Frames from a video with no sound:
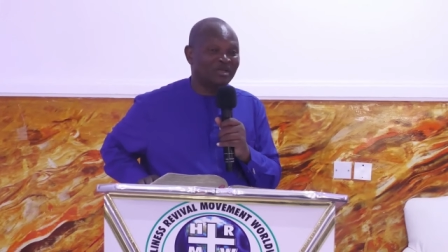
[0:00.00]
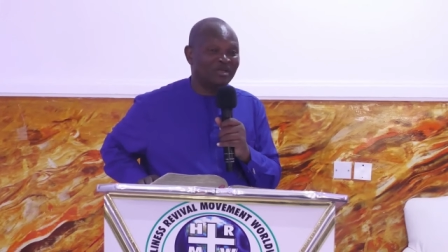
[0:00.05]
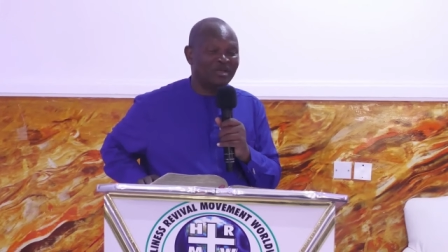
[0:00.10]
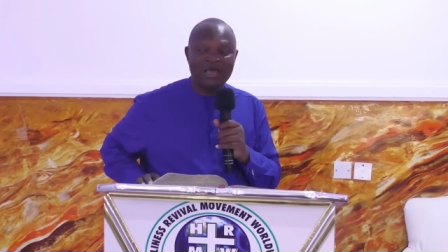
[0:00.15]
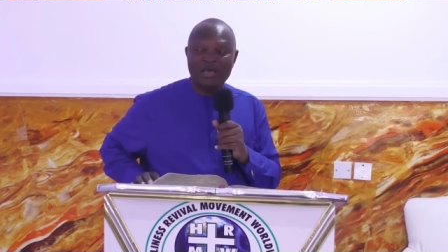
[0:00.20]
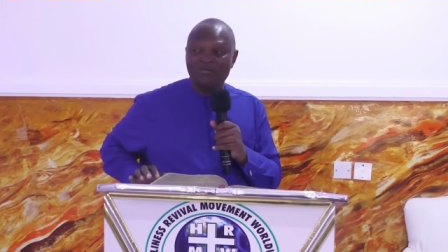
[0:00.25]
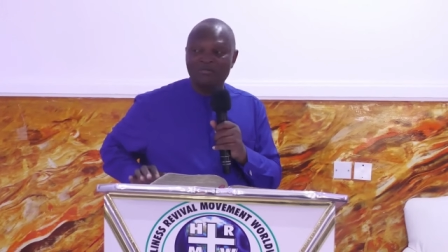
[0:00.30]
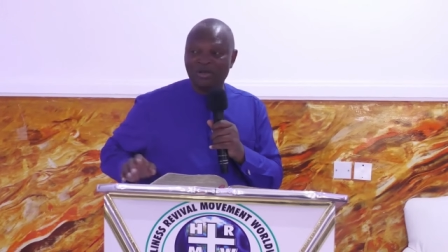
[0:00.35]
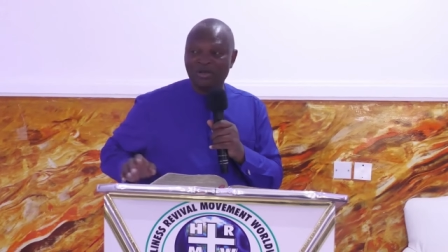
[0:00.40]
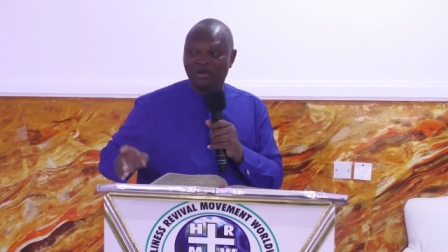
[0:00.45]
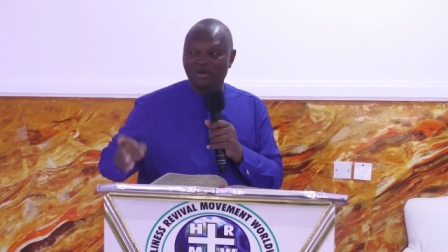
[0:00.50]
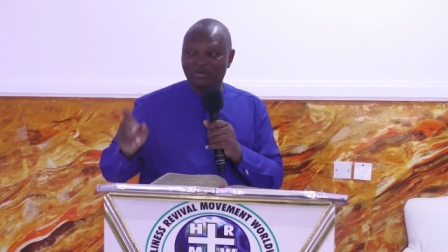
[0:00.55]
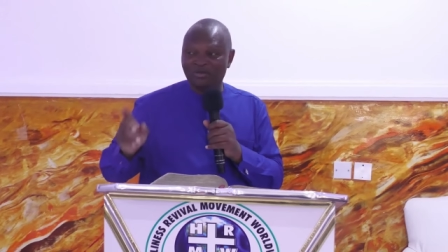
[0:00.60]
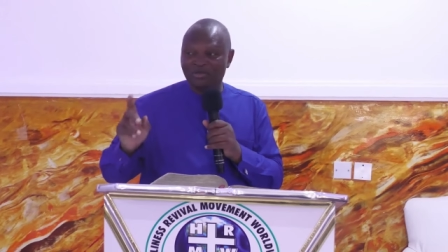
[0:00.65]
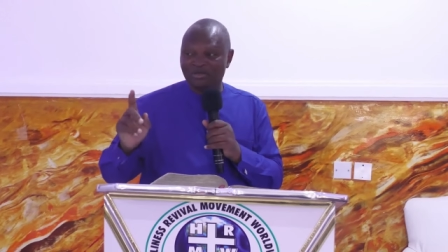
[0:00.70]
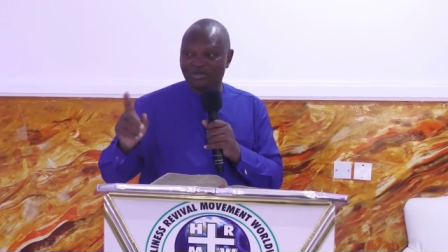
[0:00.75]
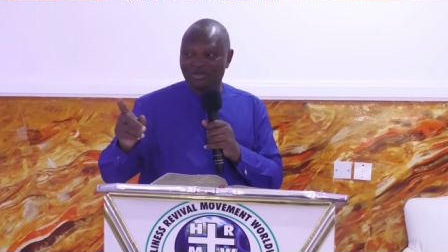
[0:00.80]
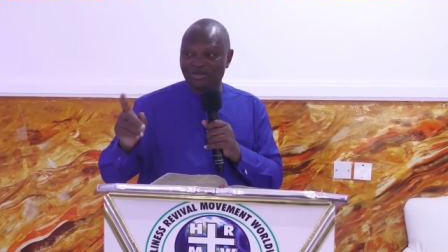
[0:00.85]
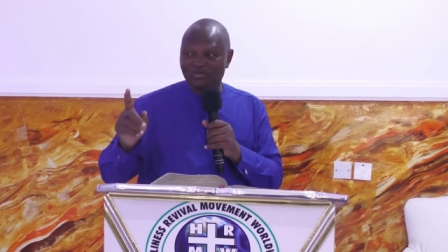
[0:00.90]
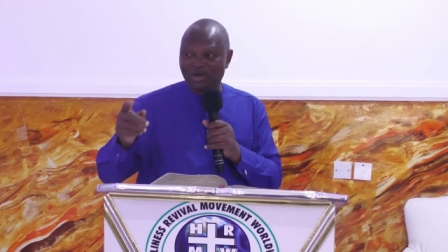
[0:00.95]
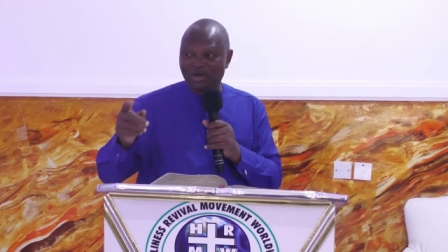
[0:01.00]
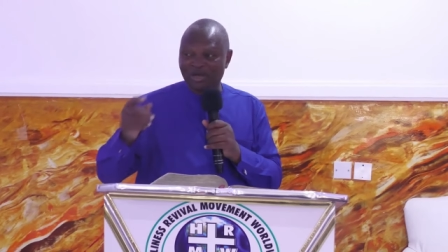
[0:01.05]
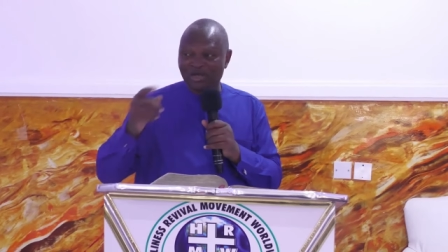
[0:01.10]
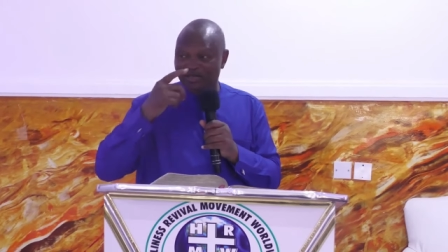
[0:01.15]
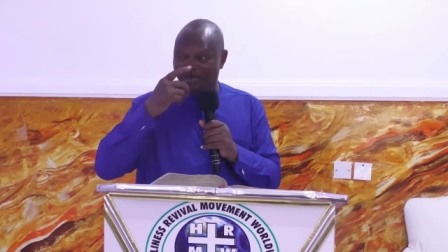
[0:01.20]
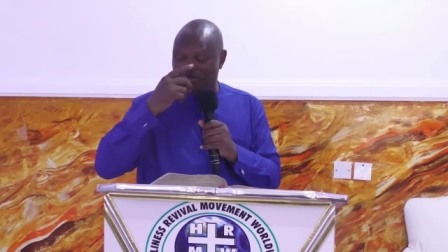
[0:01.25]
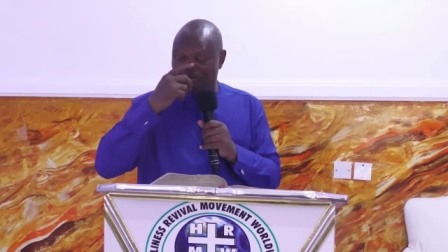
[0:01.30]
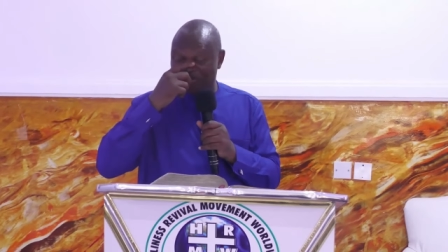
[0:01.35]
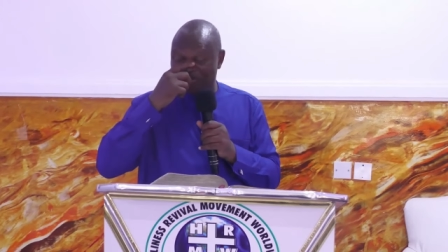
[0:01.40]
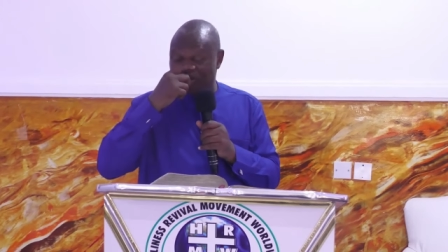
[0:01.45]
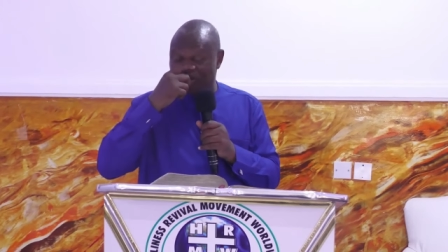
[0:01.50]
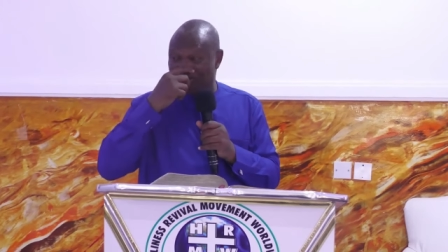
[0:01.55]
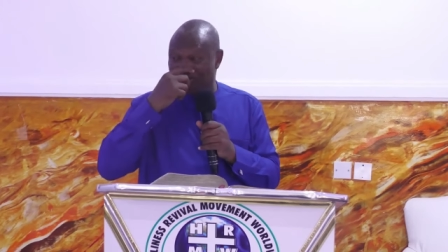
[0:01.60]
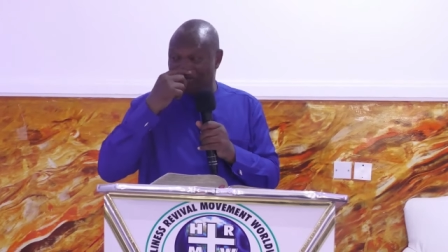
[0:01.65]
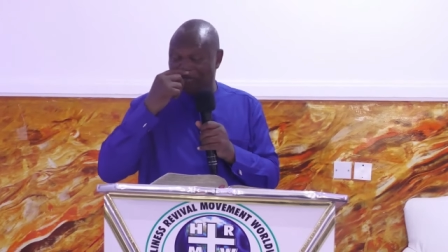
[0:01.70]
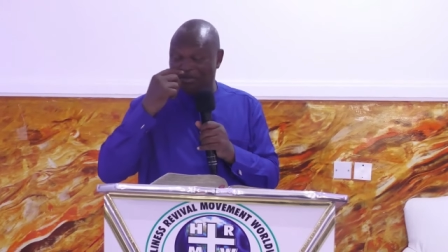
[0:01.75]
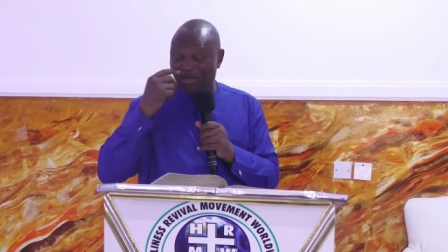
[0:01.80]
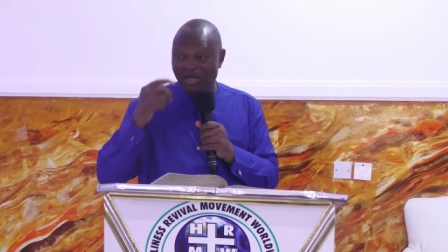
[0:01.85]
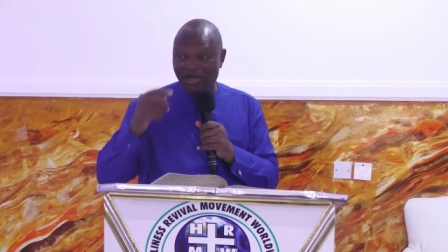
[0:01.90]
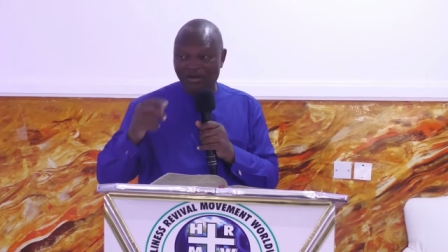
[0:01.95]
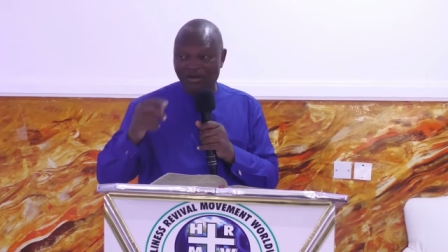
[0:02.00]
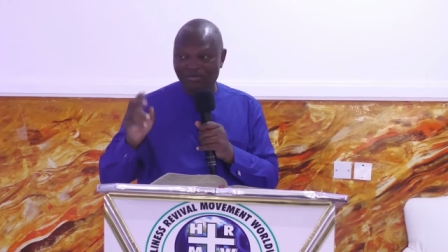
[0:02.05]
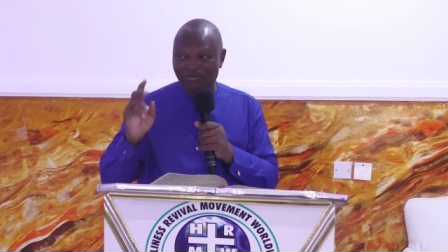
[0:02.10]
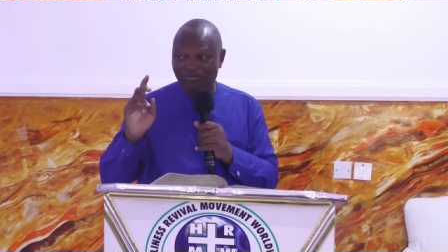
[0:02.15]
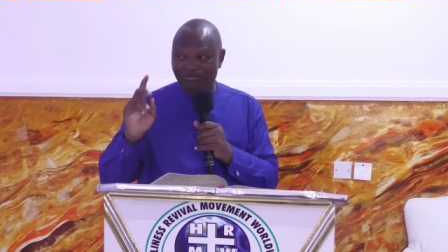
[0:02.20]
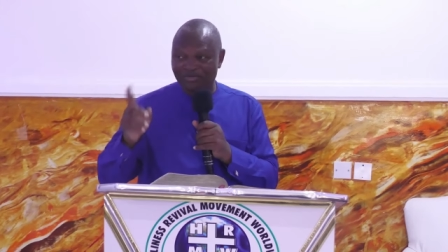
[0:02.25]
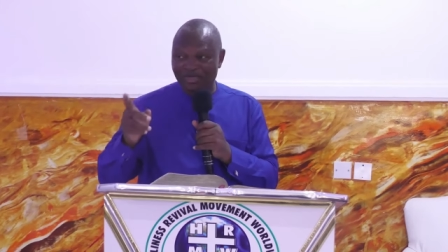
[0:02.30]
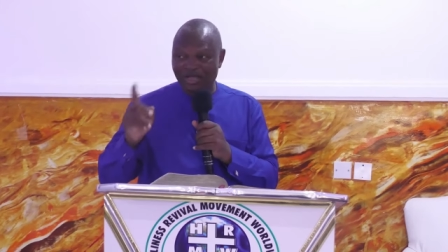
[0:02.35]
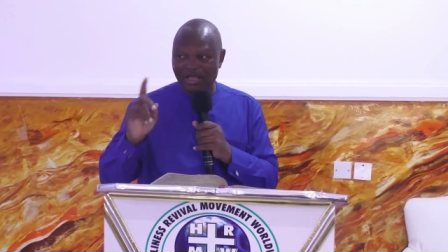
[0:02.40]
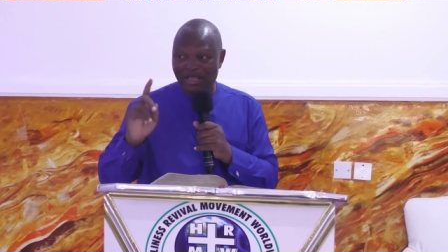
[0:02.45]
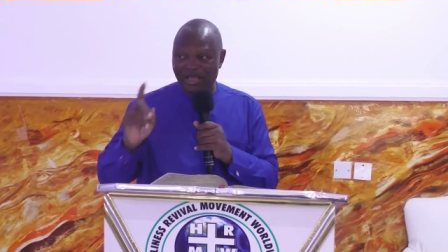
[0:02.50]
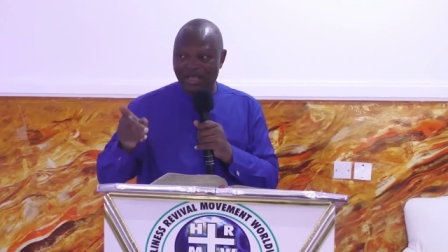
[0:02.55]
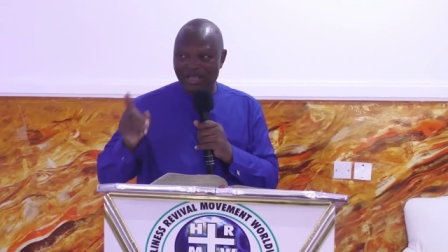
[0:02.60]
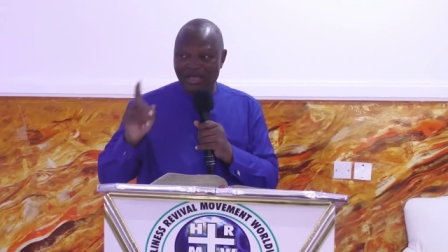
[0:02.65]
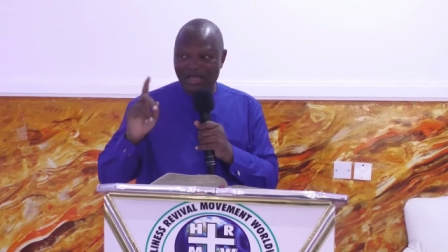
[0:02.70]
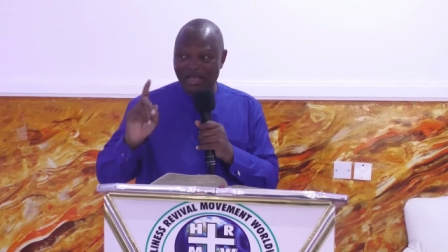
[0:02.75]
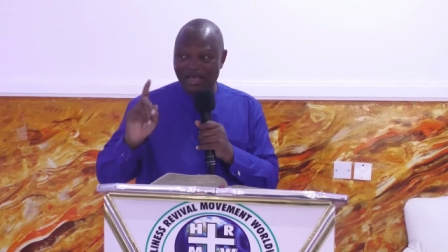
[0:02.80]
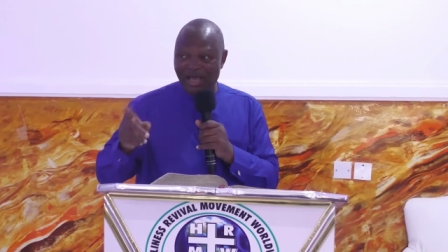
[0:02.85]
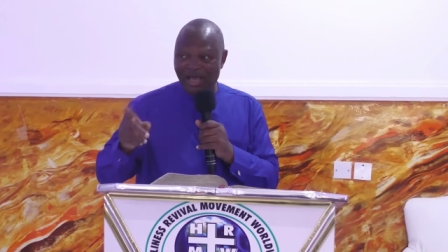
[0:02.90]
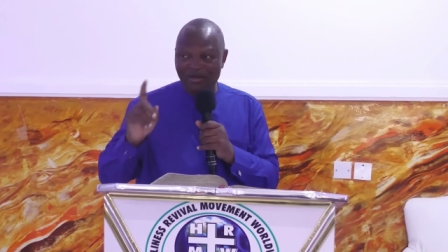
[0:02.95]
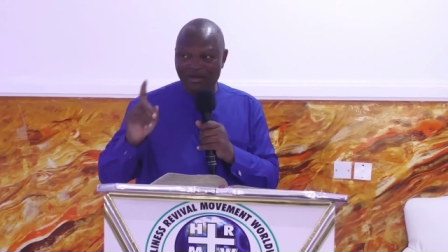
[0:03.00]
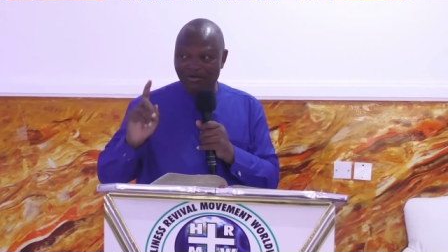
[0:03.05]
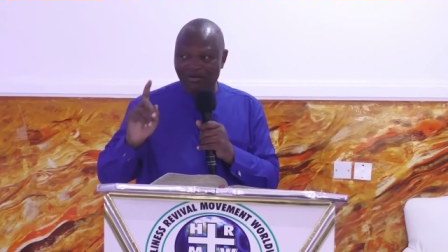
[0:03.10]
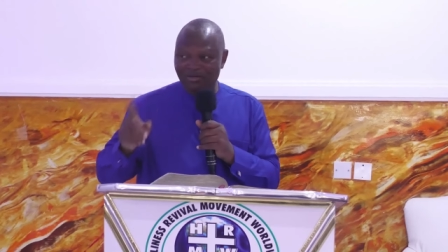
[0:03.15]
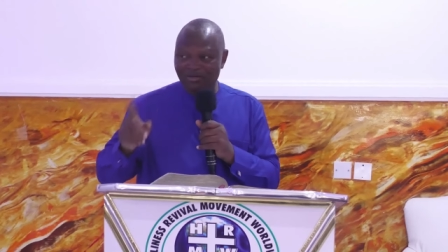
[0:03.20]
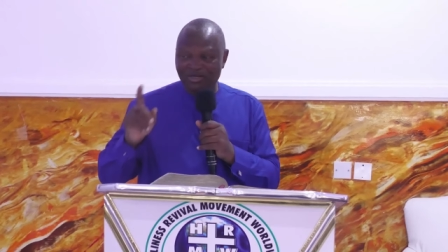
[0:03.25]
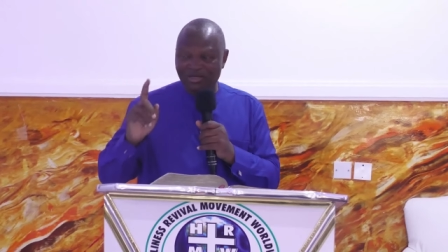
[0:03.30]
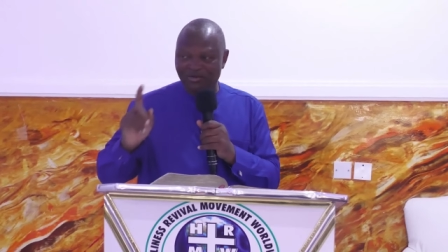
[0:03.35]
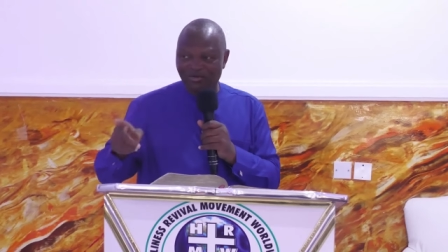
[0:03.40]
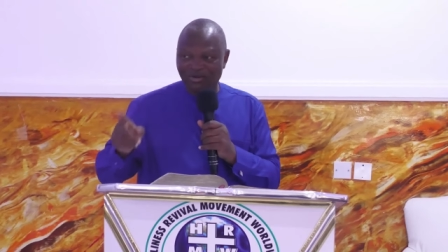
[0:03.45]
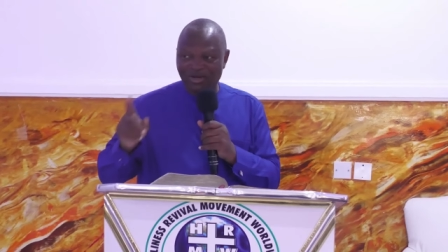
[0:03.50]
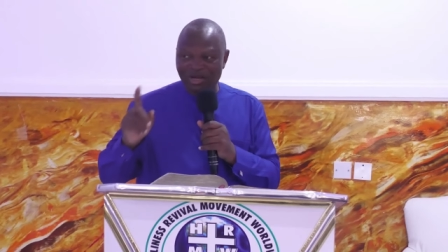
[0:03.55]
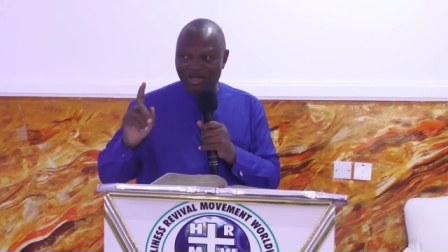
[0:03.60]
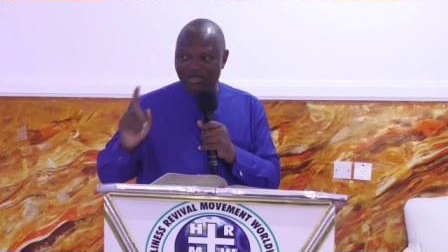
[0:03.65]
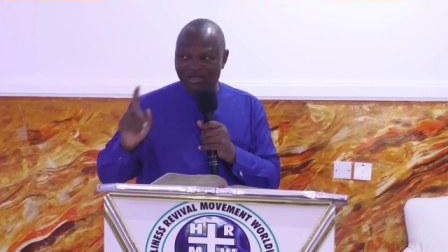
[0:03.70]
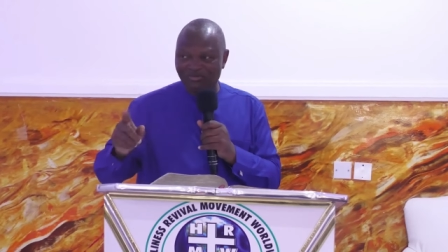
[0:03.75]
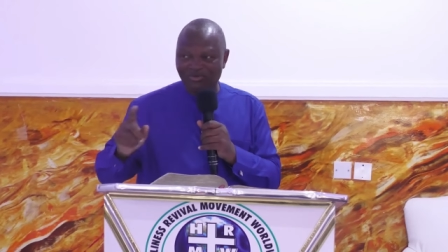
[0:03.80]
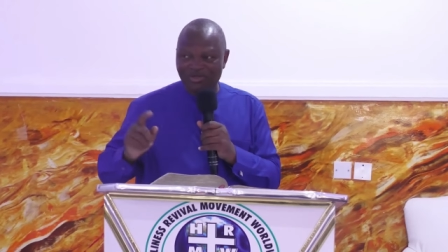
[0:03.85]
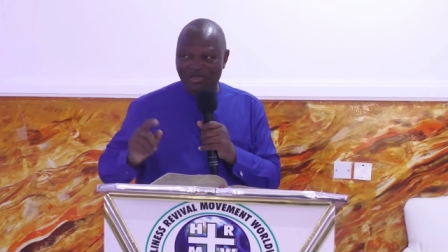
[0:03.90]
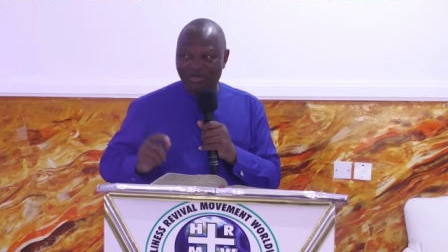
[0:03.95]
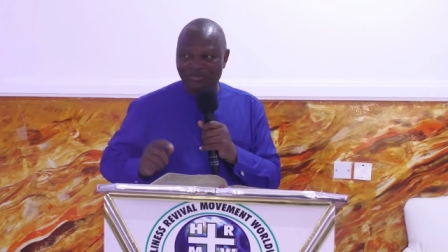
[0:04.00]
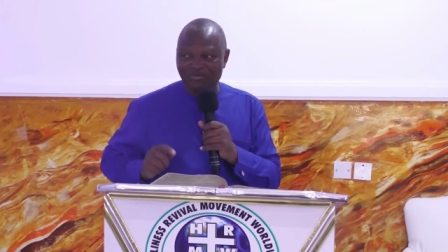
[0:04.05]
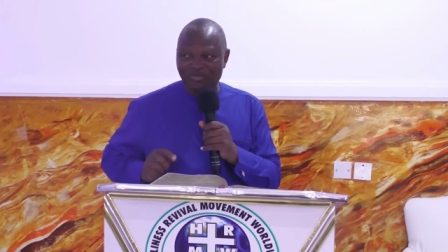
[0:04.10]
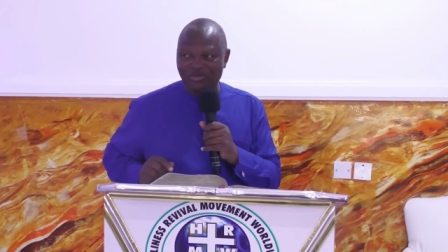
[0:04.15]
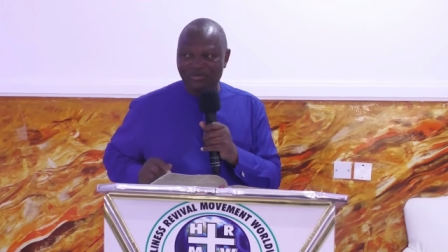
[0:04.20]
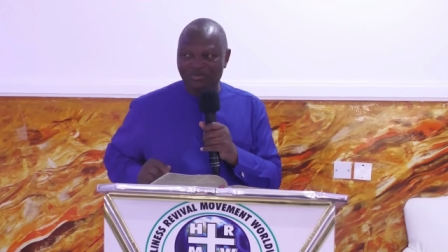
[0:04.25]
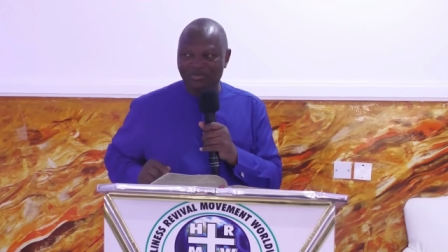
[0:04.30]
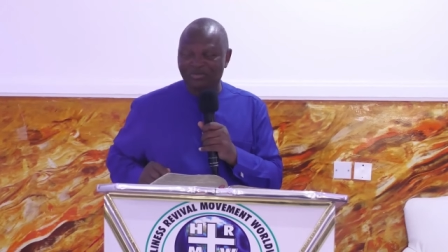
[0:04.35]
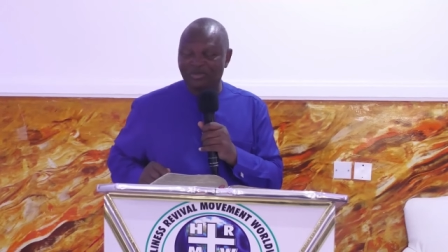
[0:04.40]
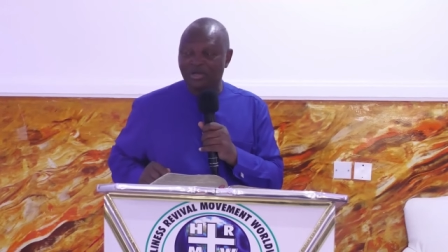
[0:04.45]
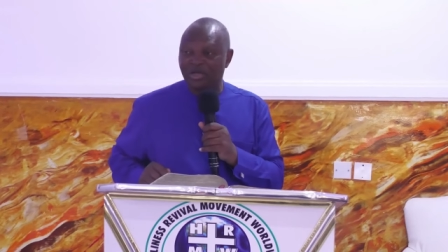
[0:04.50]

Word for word: Because this man, as I'm seeing him now, I don't think he will last for three months.